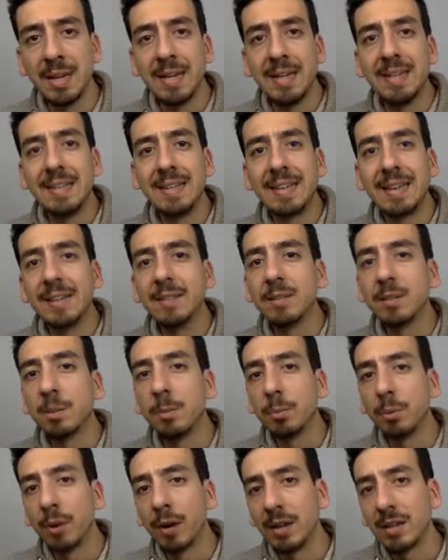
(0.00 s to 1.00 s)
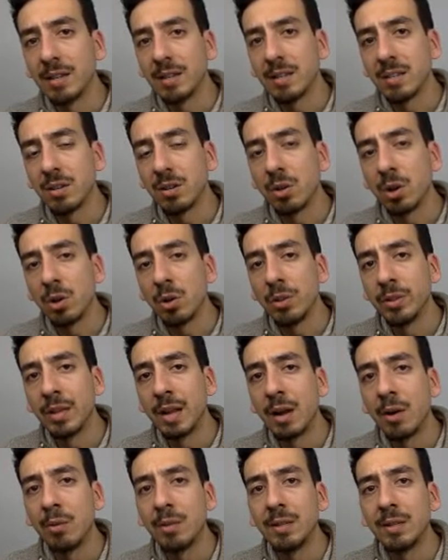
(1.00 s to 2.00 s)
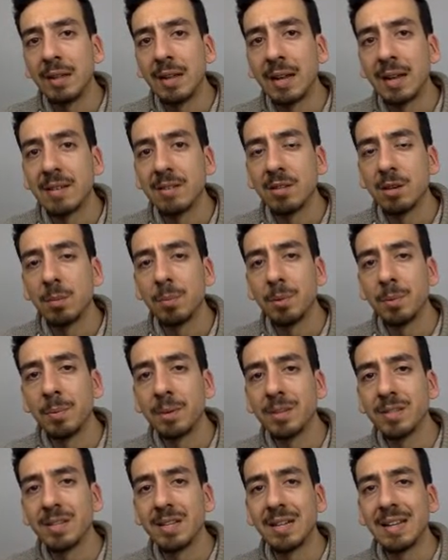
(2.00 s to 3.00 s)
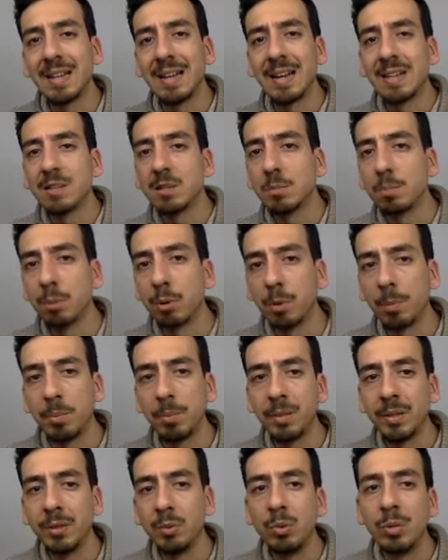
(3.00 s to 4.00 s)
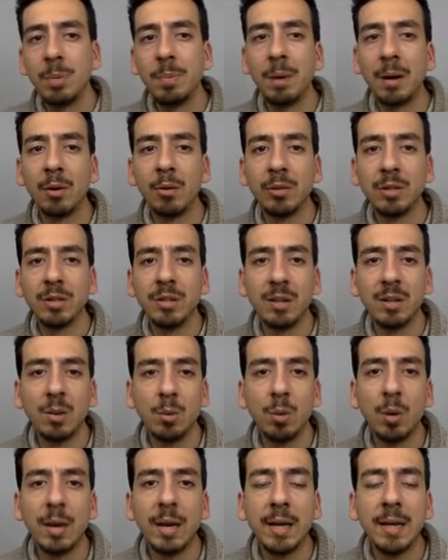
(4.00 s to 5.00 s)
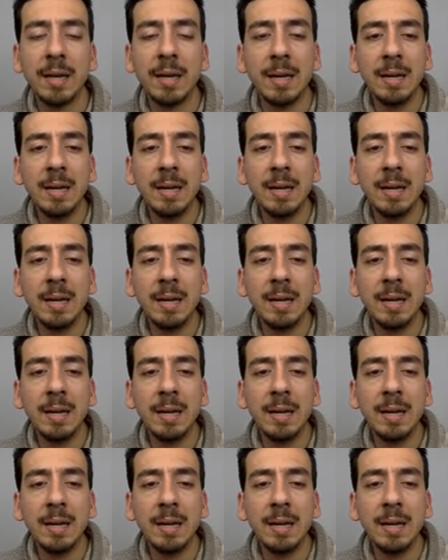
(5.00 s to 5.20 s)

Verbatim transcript: yet the price has gone down in the last couple of months and it hasn't properly rebounded in a way.